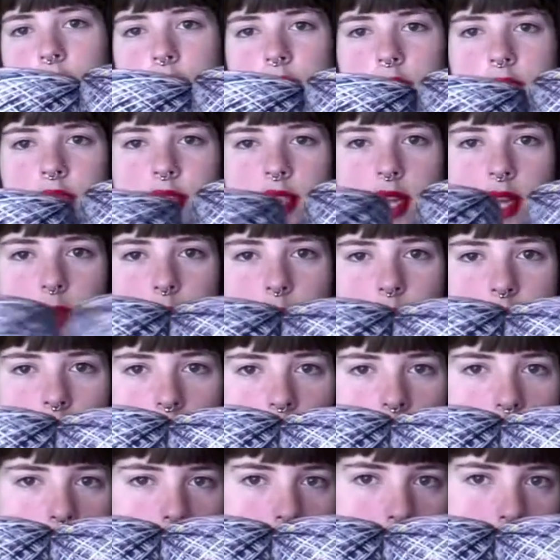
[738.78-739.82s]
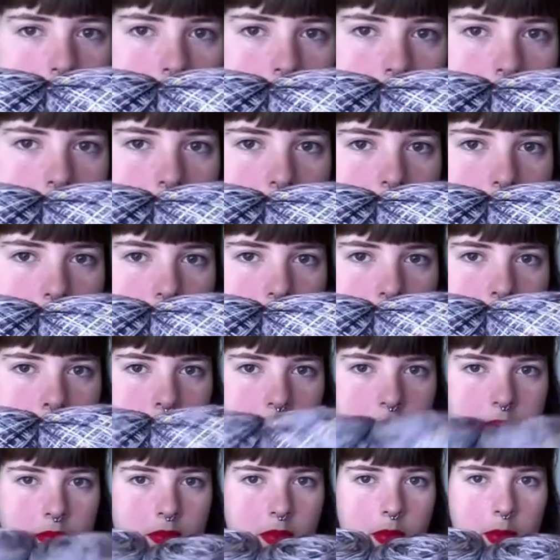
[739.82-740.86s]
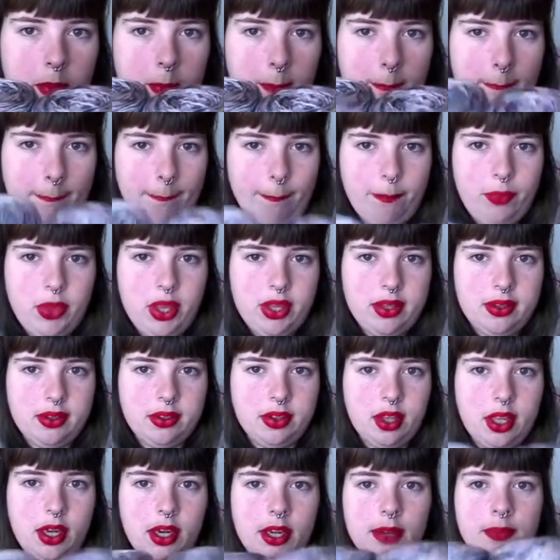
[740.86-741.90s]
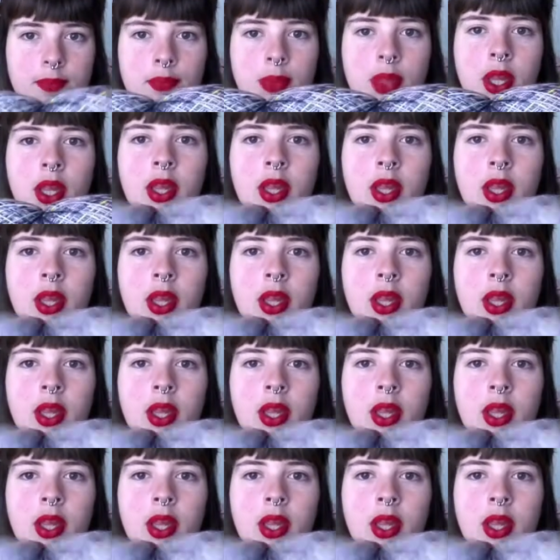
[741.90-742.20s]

are the same, but they don't look the same in this lighting.